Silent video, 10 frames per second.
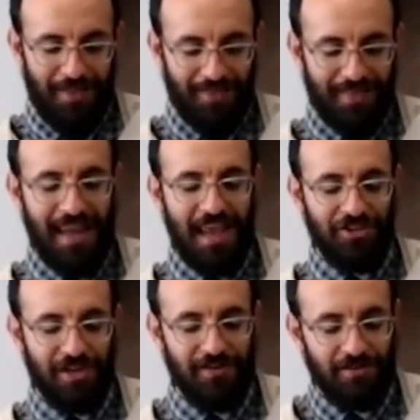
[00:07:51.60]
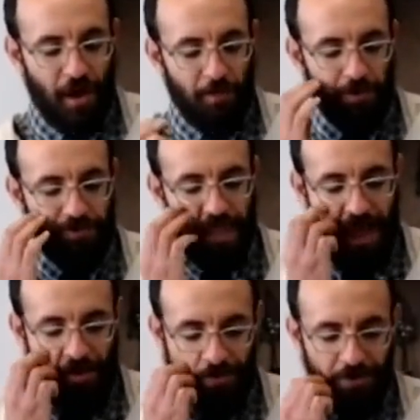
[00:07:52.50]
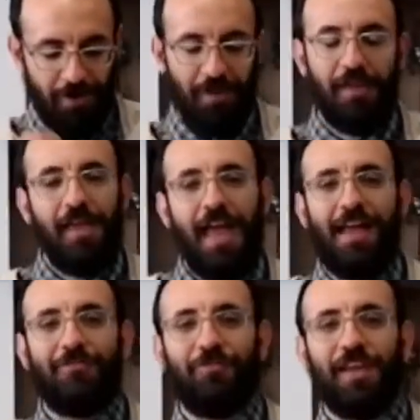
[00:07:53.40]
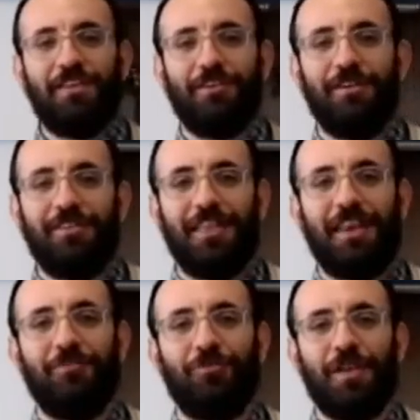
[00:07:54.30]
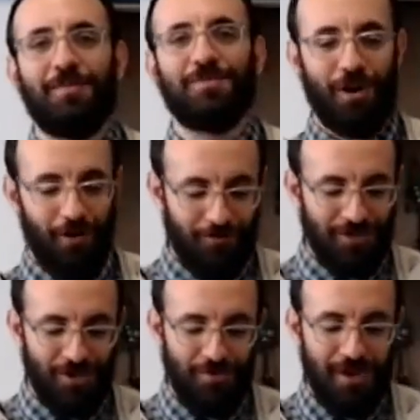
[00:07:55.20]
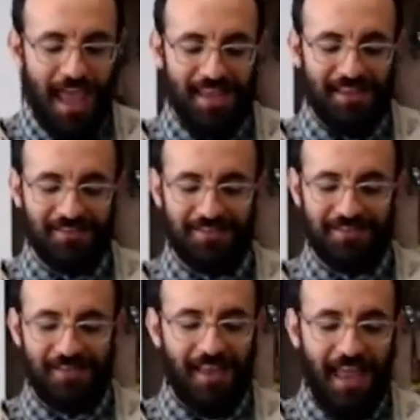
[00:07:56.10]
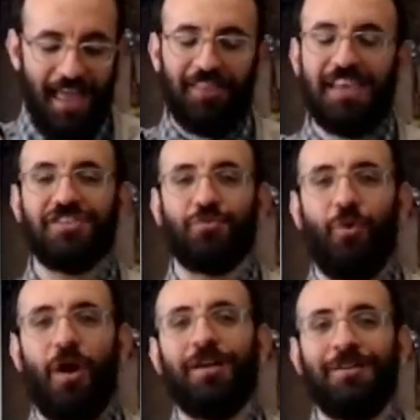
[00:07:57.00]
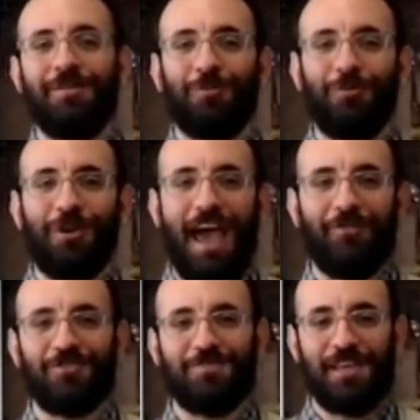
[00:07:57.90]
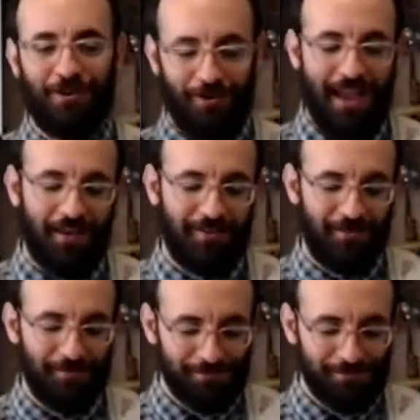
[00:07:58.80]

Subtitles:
the nation doubled down and figured that if we observed 2 days, at least one would have to be correct.